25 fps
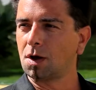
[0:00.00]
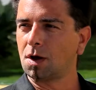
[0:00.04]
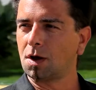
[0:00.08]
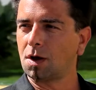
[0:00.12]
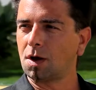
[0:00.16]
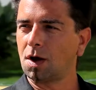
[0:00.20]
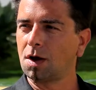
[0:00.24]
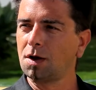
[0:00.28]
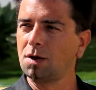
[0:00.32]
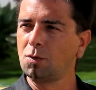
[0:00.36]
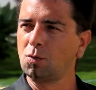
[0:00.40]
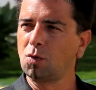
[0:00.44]

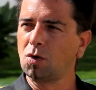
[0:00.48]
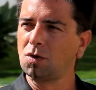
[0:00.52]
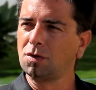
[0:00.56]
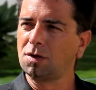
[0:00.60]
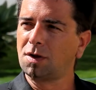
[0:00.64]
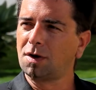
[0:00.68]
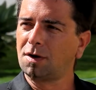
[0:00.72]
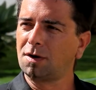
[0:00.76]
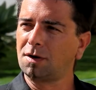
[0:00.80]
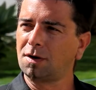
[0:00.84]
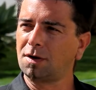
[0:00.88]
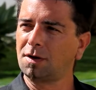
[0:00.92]
I
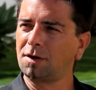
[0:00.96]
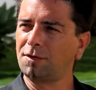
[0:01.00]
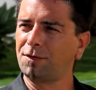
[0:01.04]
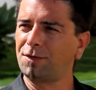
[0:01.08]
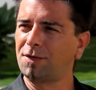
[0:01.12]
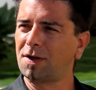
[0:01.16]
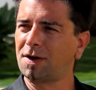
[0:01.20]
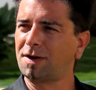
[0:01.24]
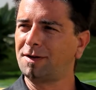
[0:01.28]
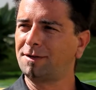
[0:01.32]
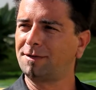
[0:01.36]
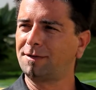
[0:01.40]
wonder if
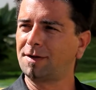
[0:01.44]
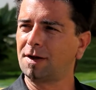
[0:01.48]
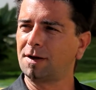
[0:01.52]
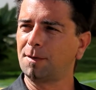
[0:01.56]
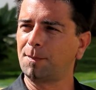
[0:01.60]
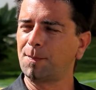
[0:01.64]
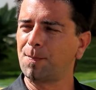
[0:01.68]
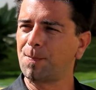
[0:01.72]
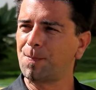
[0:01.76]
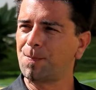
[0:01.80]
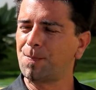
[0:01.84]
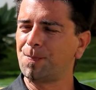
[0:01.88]
there is a
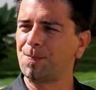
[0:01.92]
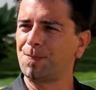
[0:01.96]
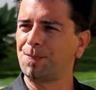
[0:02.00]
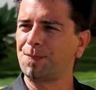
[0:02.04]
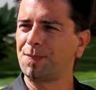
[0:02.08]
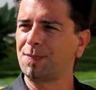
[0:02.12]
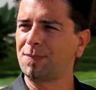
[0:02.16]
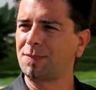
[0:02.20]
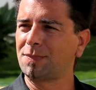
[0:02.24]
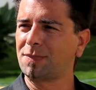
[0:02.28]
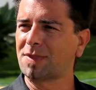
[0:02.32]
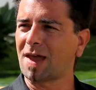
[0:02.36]

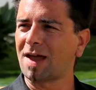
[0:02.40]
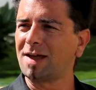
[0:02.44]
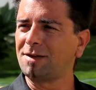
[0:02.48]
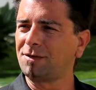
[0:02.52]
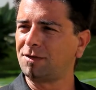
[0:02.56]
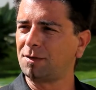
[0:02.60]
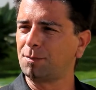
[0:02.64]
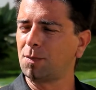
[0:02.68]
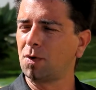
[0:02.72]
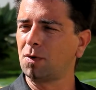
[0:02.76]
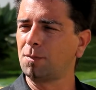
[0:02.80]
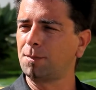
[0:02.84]

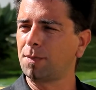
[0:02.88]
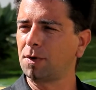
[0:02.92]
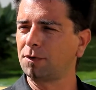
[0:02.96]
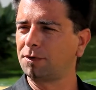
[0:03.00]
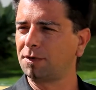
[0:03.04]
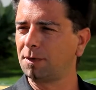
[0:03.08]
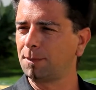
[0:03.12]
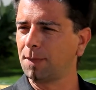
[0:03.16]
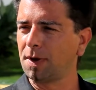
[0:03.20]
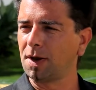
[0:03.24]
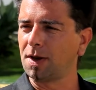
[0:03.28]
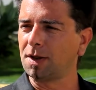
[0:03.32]
tangible
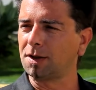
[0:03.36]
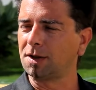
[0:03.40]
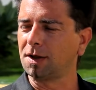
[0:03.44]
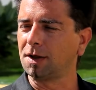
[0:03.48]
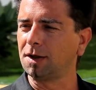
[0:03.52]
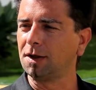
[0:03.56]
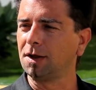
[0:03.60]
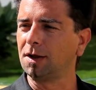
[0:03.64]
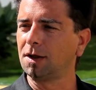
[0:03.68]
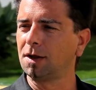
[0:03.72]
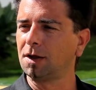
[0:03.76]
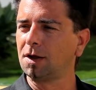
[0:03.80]

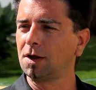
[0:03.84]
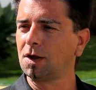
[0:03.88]
possibility